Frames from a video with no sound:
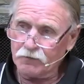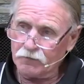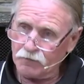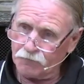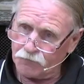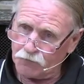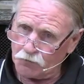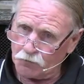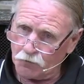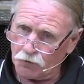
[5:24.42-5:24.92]

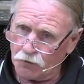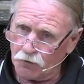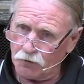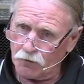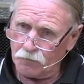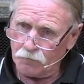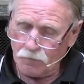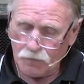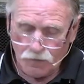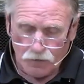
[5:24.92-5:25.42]
if you
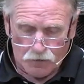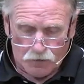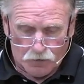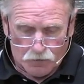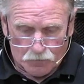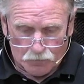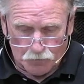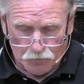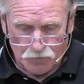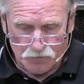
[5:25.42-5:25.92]
will,
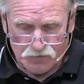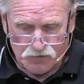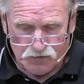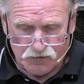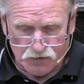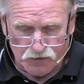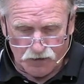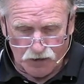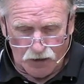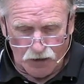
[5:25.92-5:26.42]
was
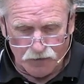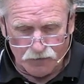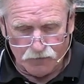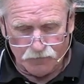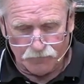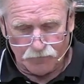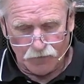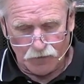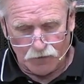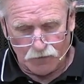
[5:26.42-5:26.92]
kind
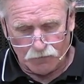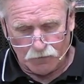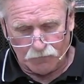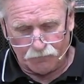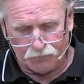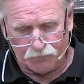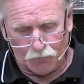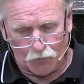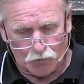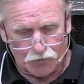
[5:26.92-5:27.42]
of a
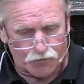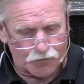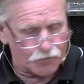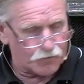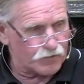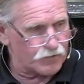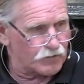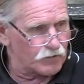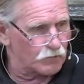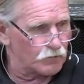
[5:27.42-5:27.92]

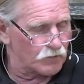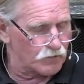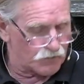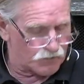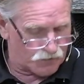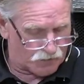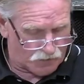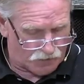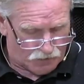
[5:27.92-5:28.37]
fortress. It was